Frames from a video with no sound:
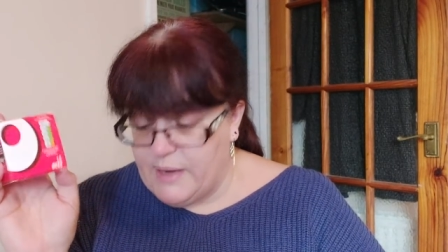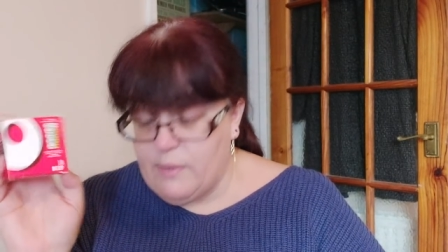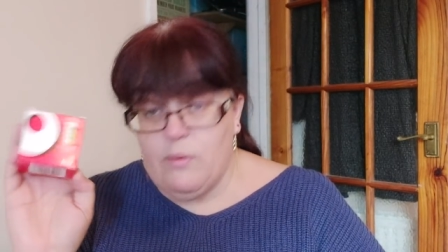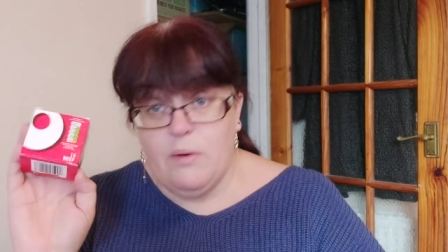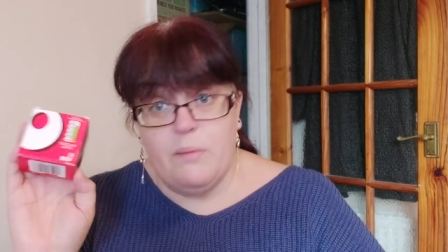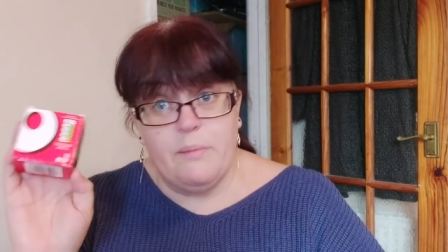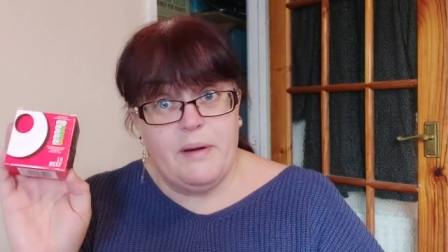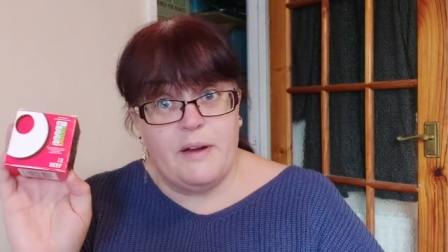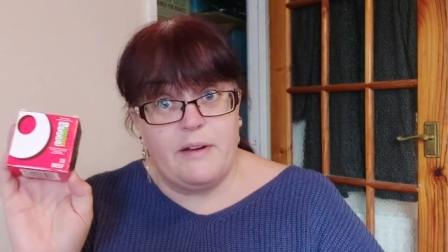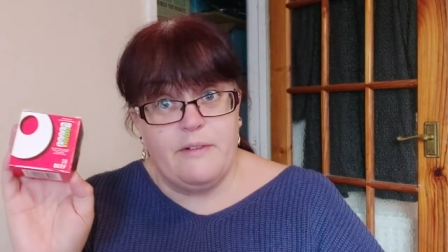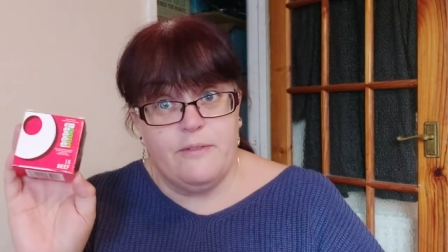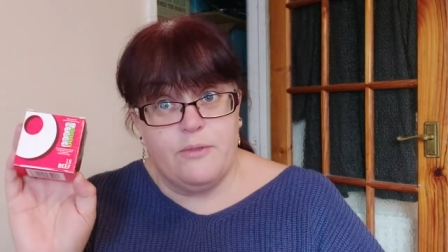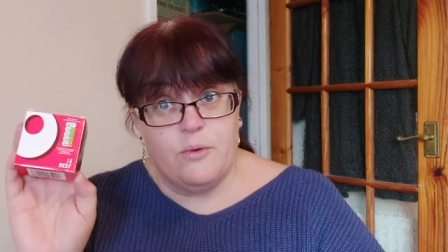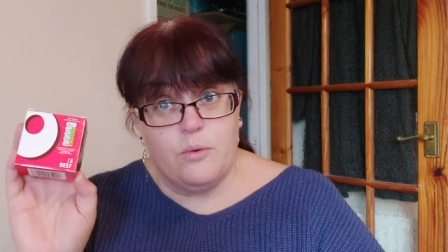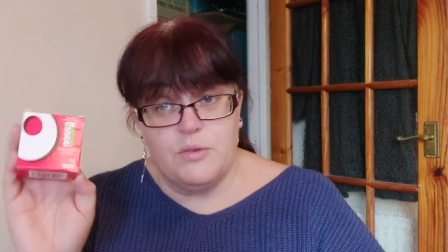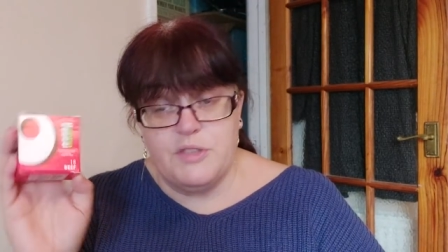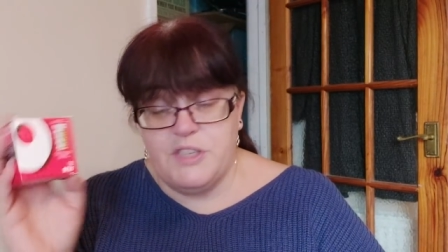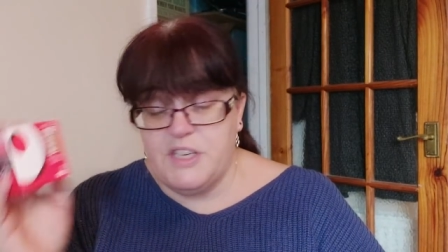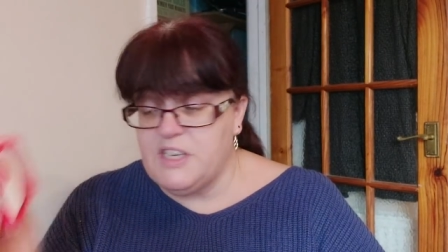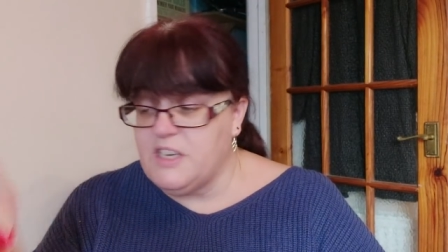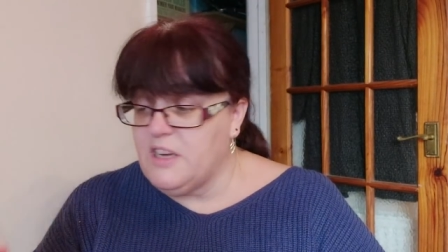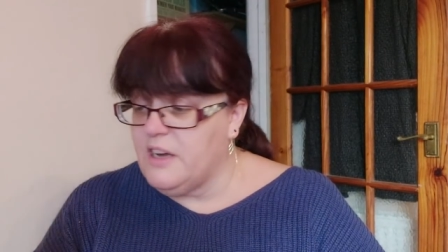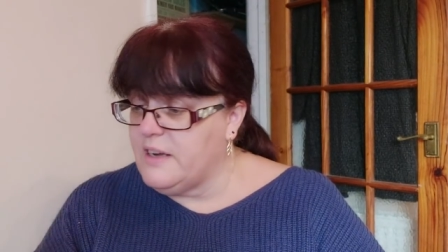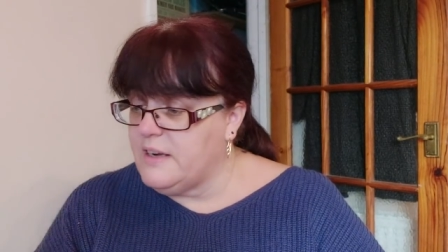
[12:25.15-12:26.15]

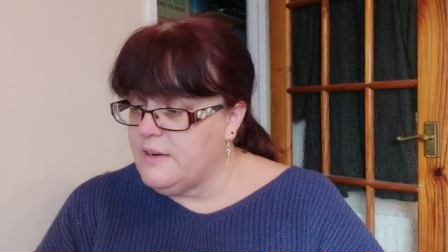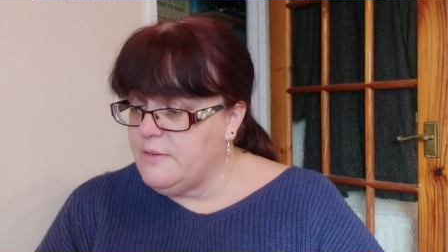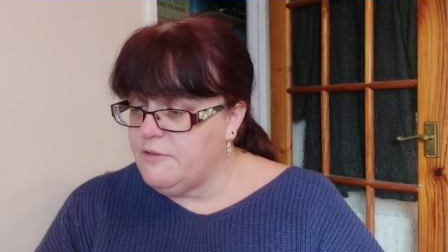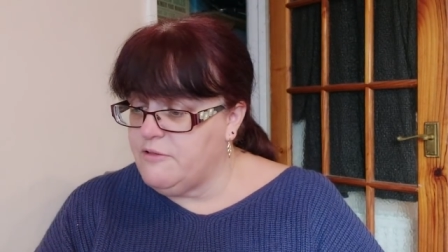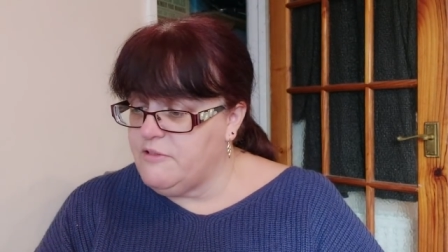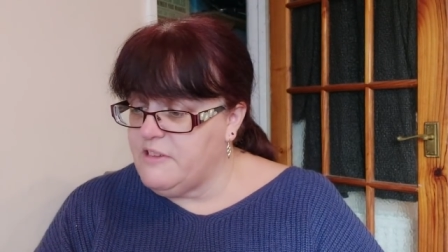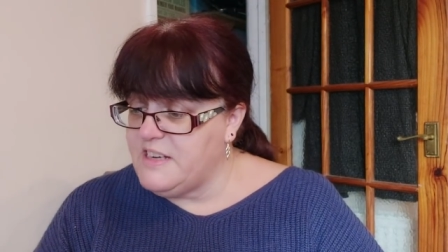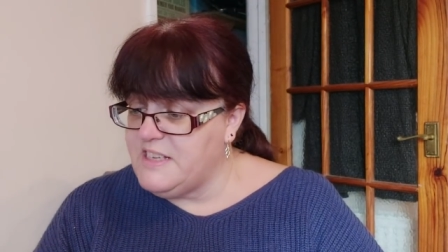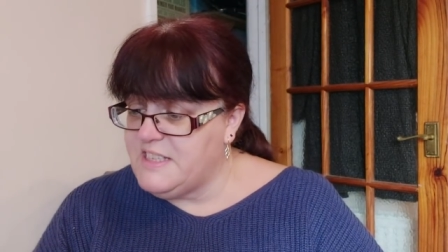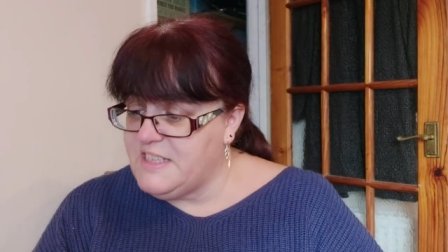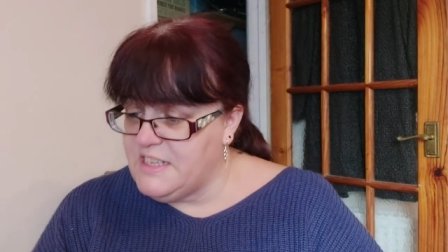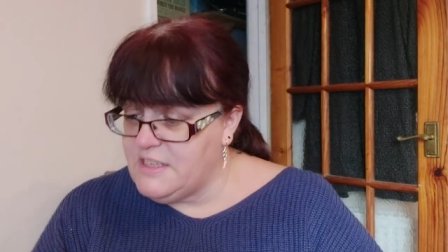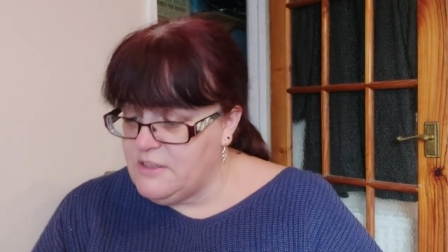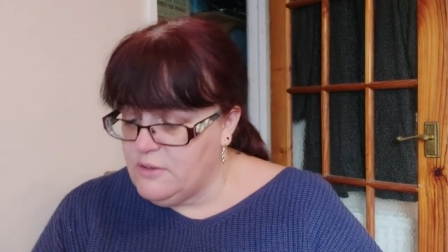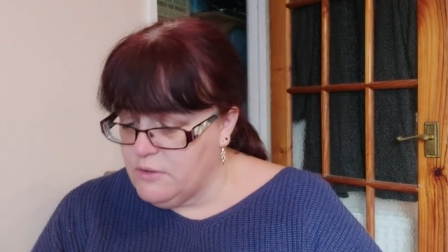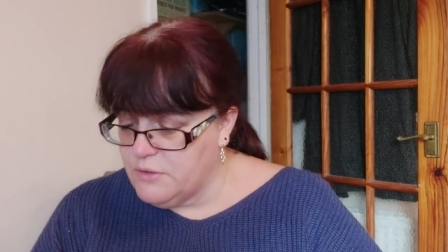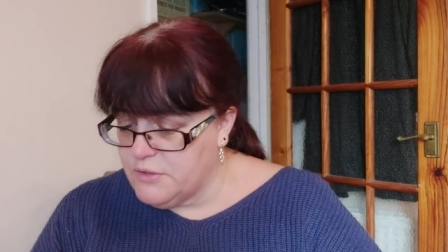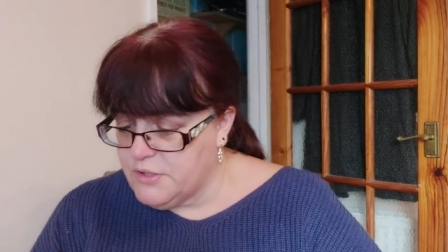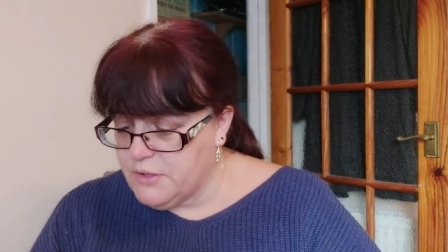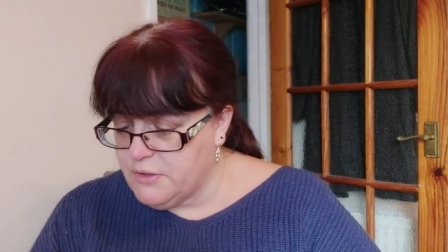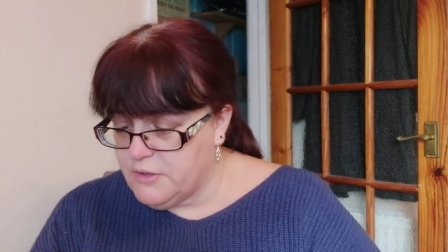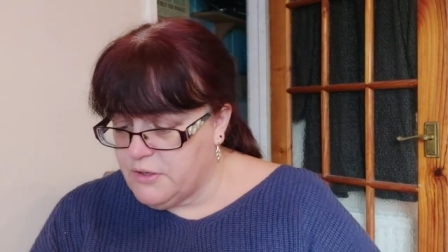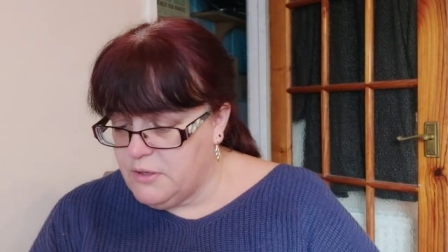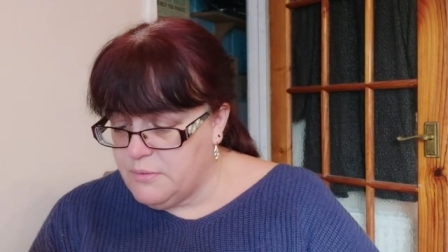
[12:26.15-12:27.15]
£1.49 for 18
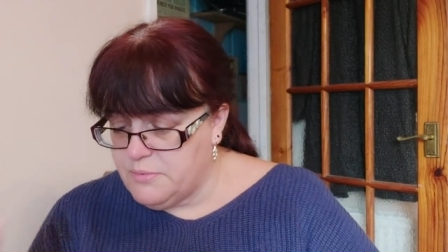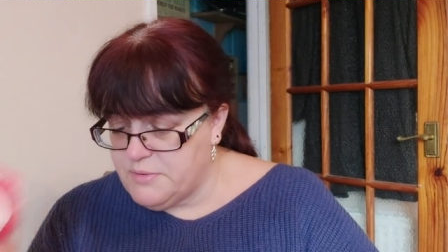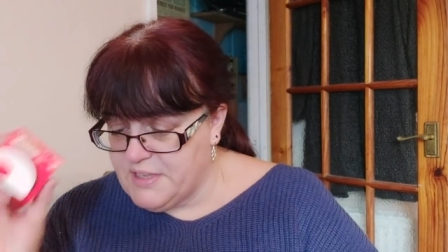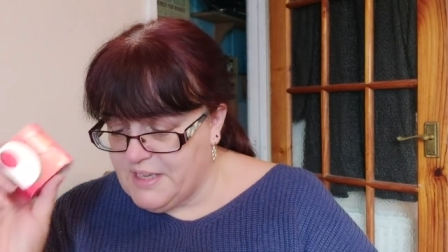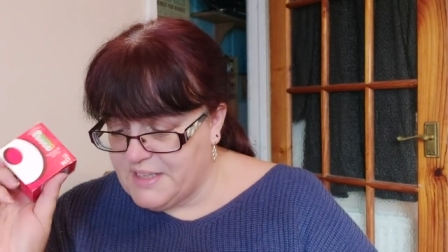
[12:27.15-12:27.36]
OXO cubes.